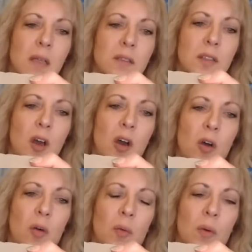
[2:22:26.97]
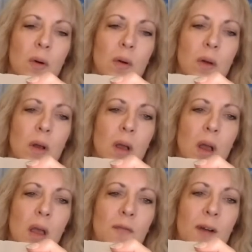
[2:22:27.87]
So
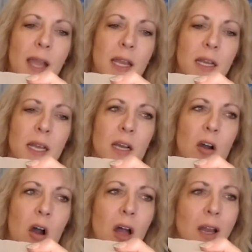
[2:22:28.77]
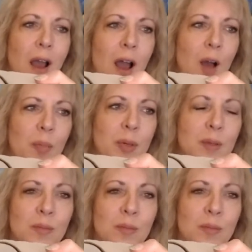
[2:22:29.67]
if I can get caught up,